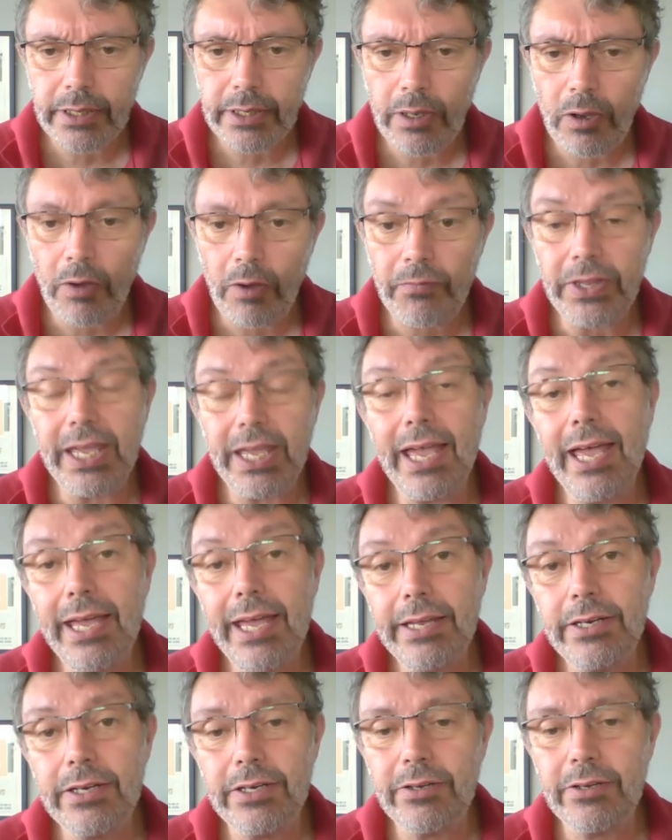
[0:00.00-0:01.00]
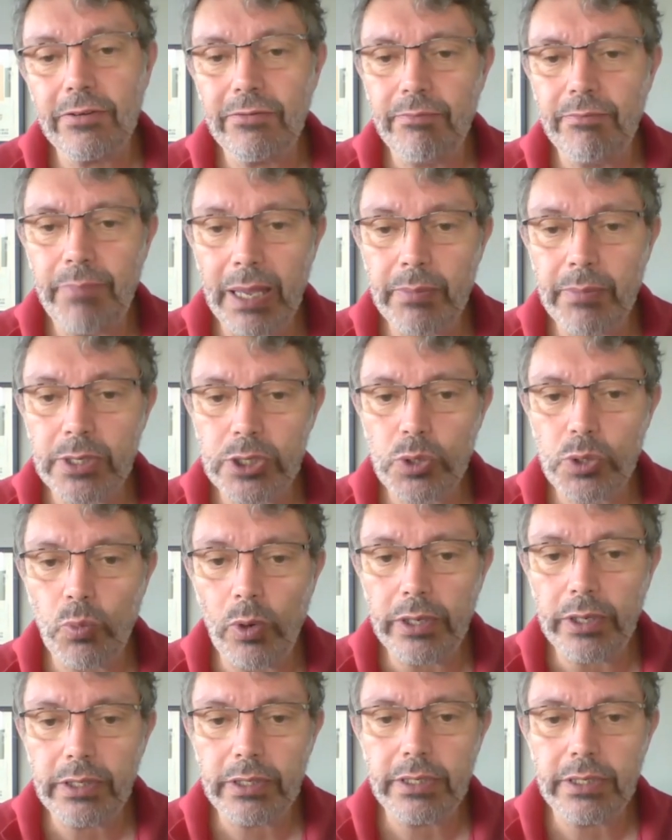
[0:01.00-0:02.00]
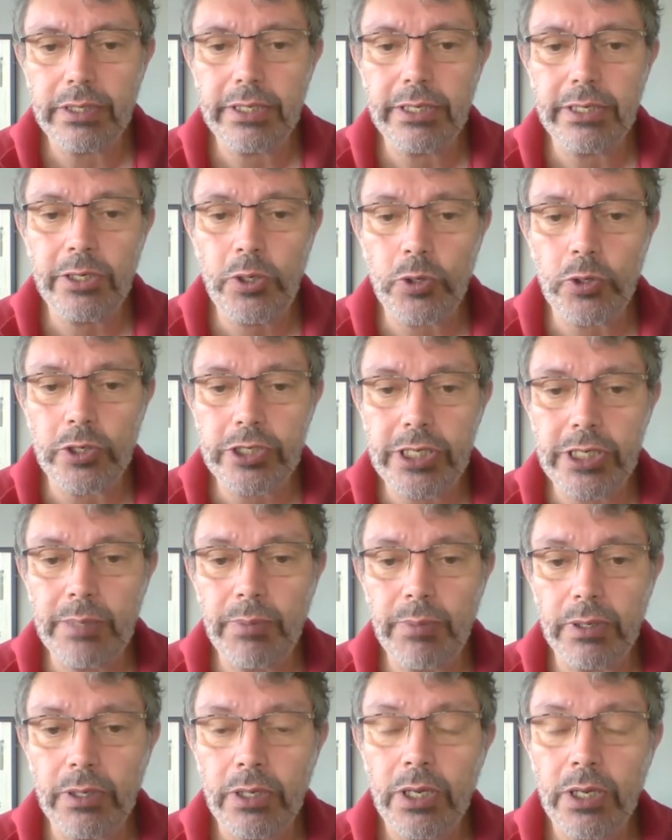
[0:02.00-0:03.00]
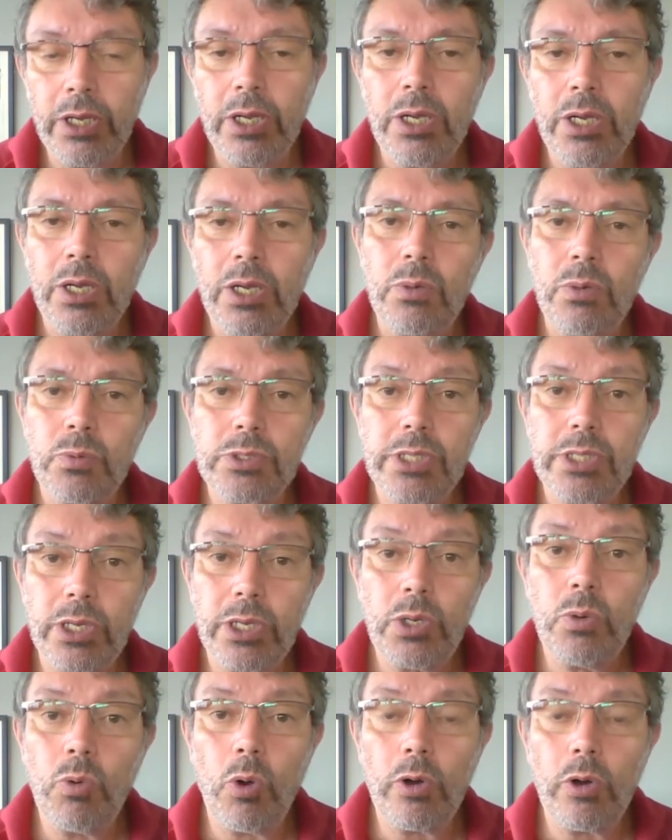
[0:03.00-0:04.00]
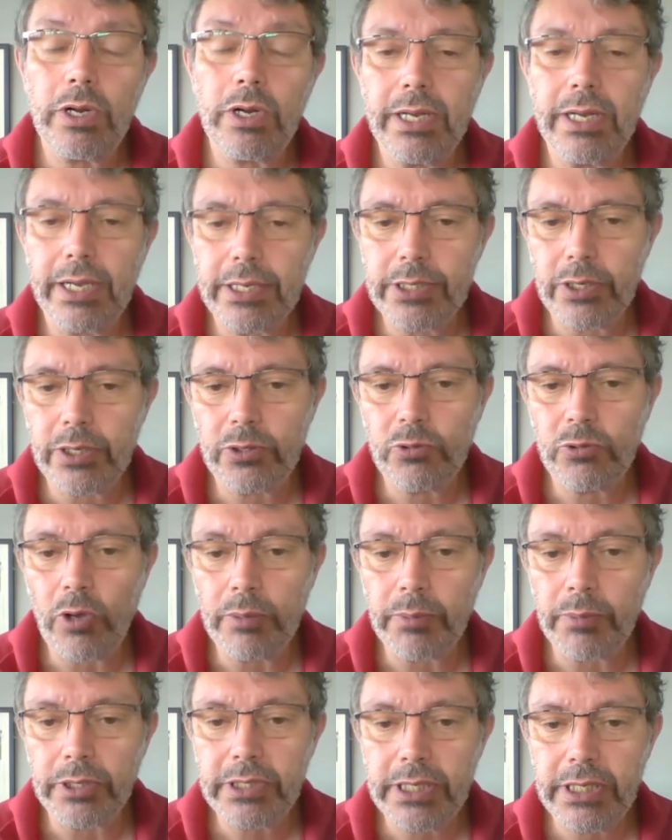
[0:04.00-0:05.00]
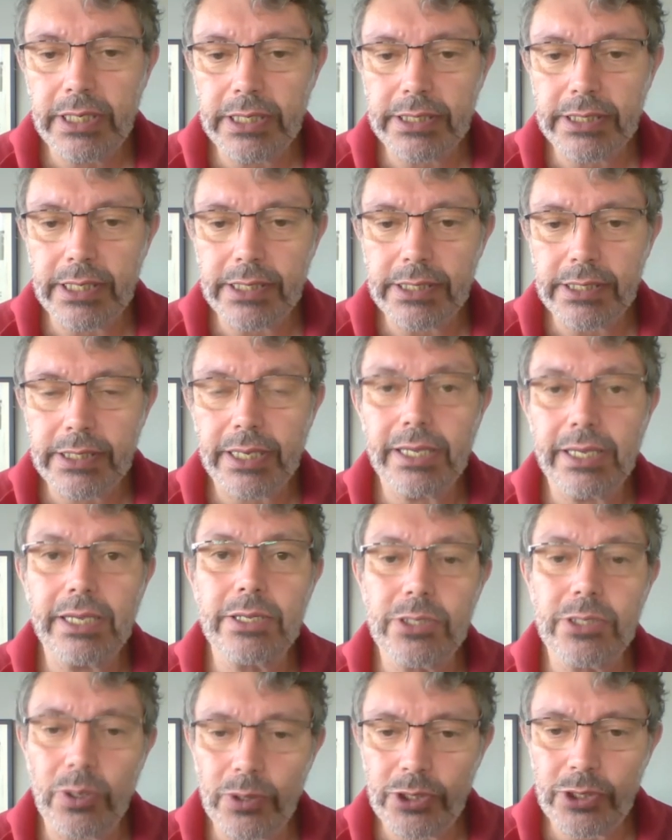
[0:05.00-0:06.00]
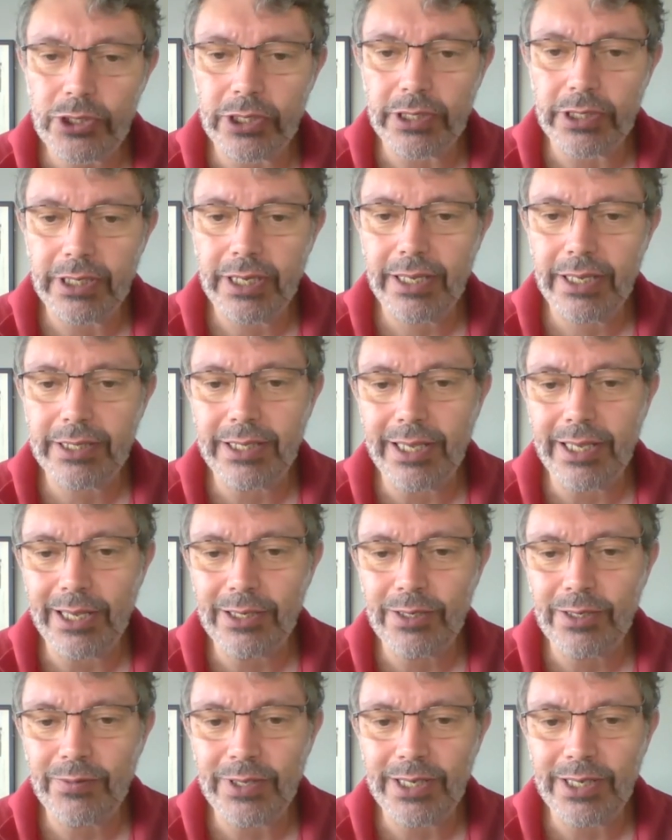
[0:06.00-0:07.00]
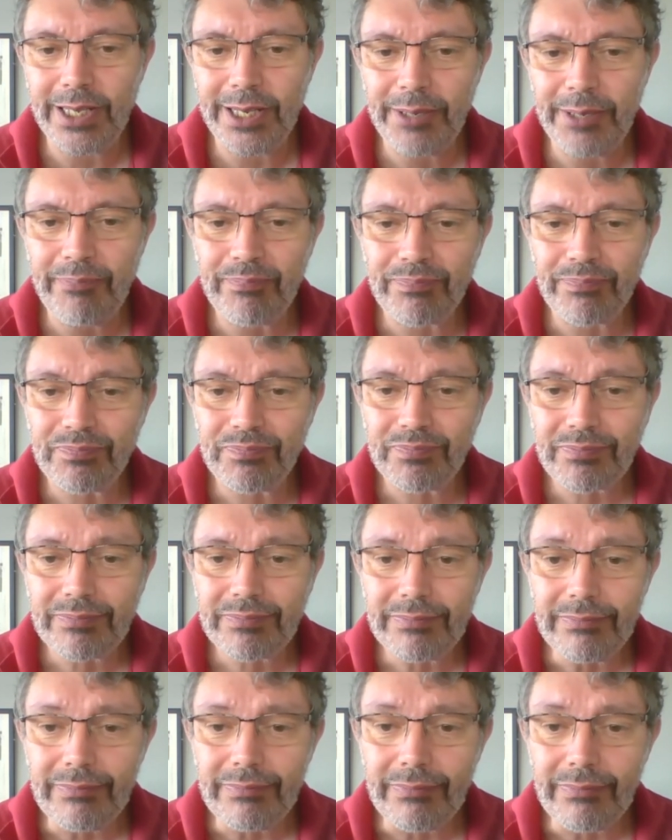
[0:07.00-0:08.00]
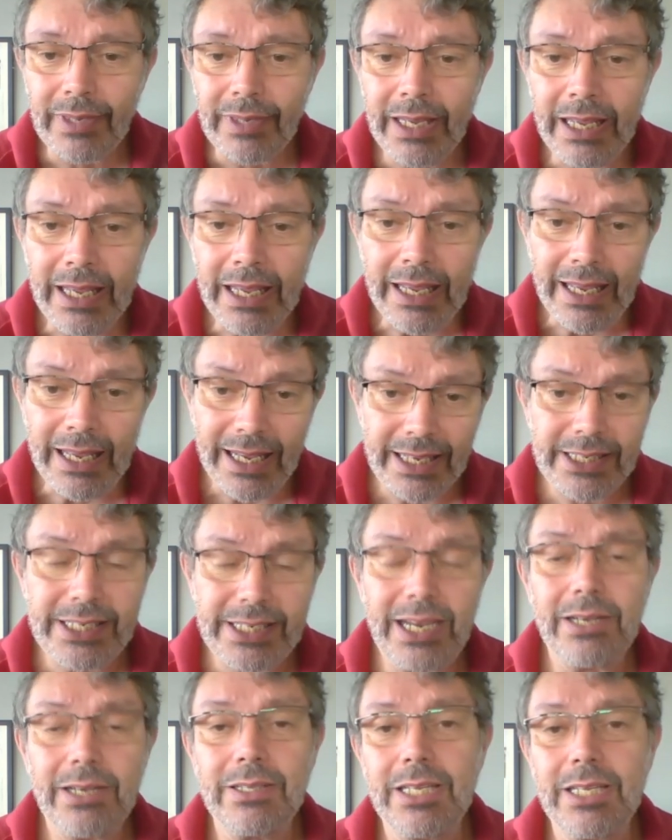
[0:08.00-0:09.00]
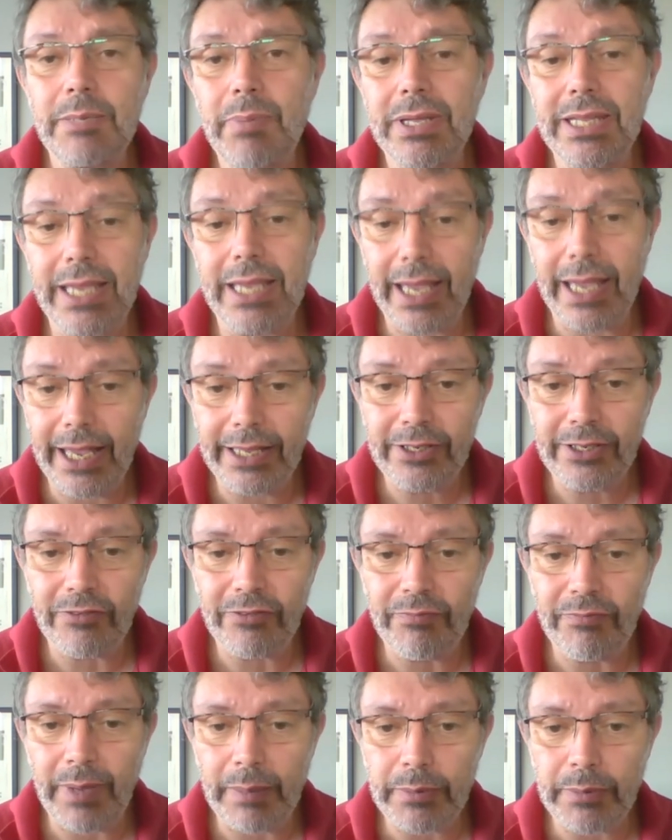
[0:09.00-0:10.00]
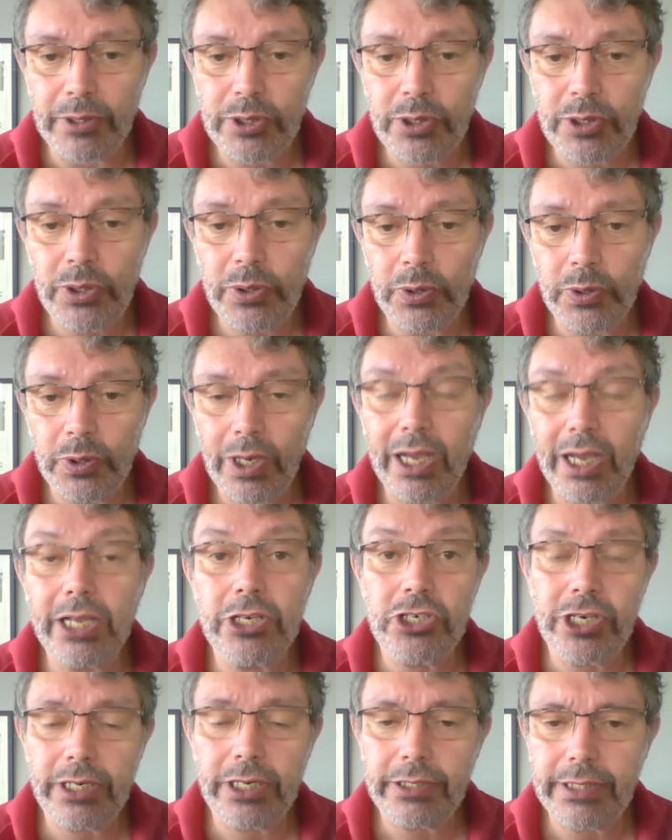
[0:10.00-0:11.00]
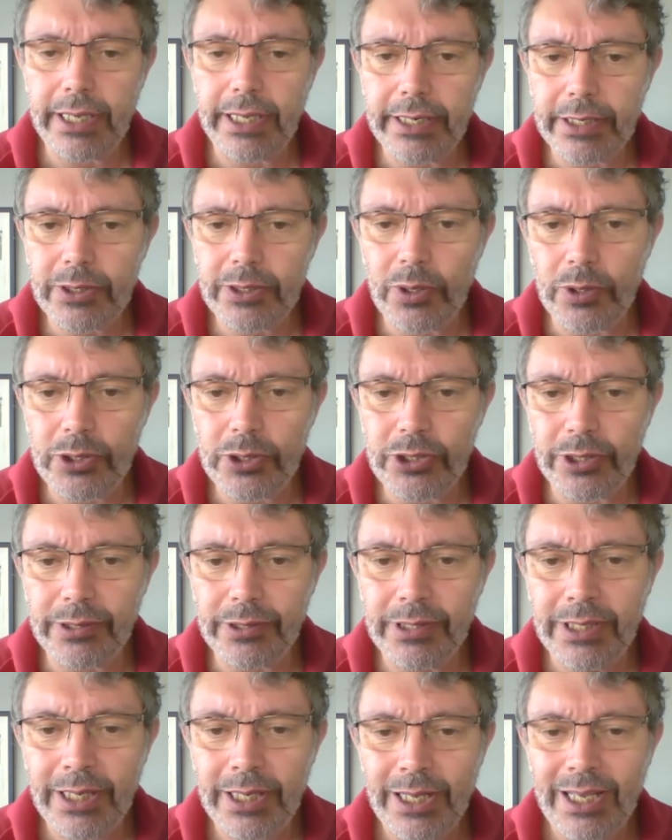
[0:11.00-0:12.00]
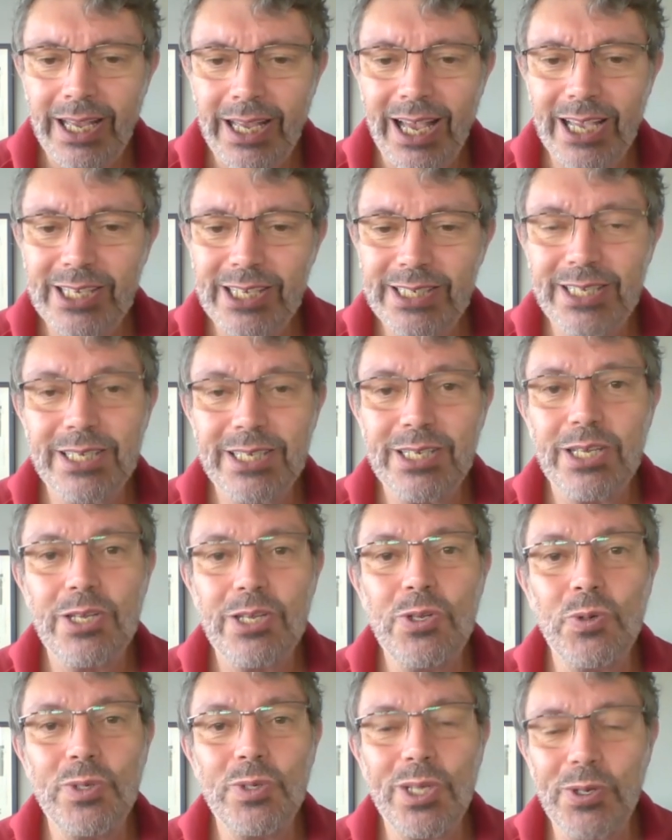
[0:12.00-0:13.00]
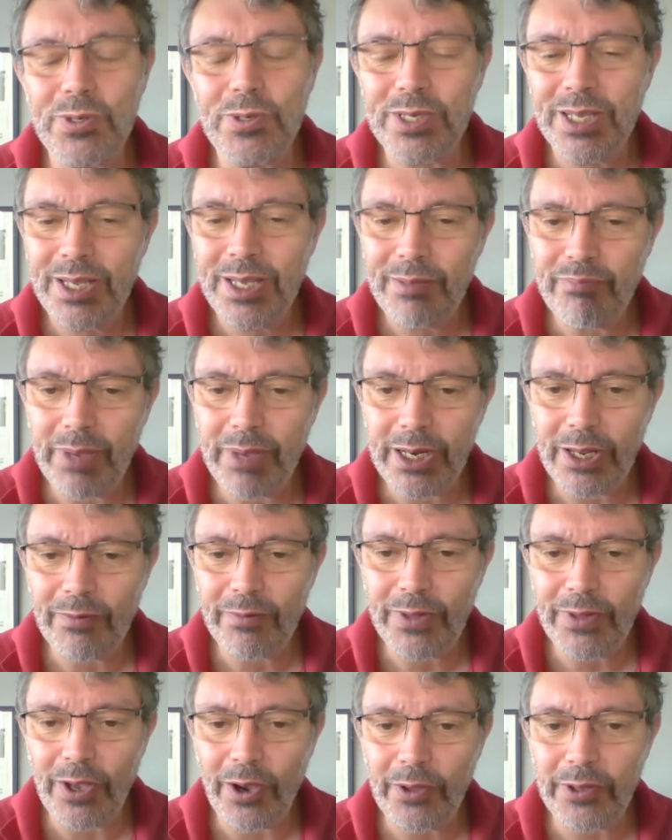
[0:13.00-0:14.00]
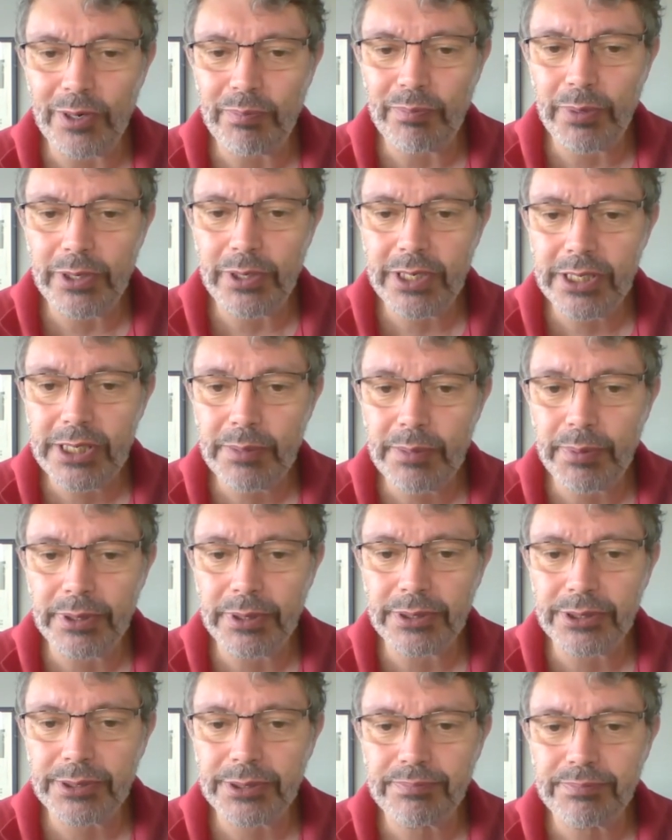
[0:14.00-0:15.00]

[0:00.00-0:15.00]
of the end of BEMIS-1 in Curitiba was the co-organizer Ron Martinez's exhaustion at the end of the day. And certainly by the end of BEMIS2, I shared that exhaustion, as did, no doubt, many of the other participants.